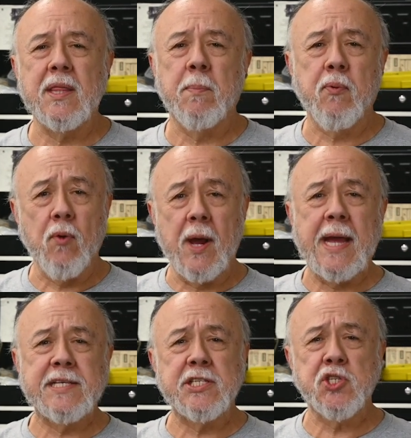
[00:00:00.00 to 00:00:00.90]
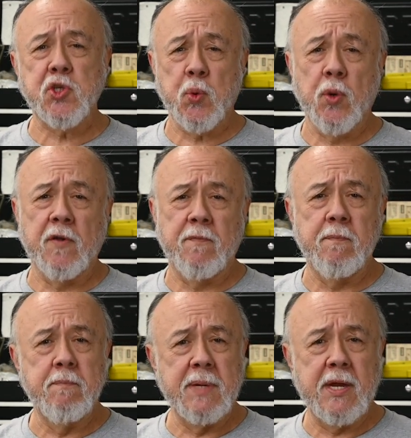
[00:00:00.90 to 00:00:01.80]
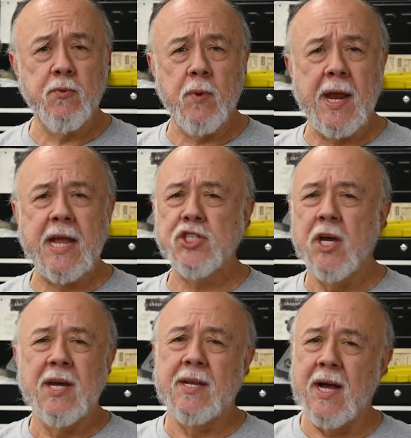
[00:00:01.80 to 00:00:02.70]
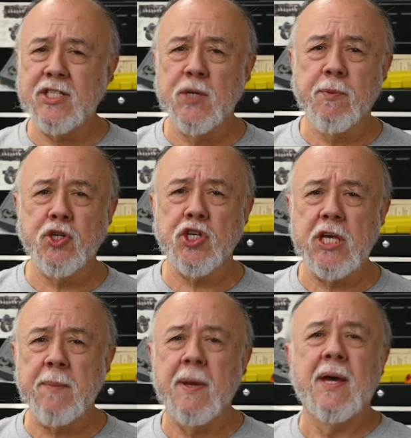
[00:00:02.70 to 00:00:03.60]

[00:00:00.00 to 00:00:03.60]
the price is sort of mid-range, not super cheap,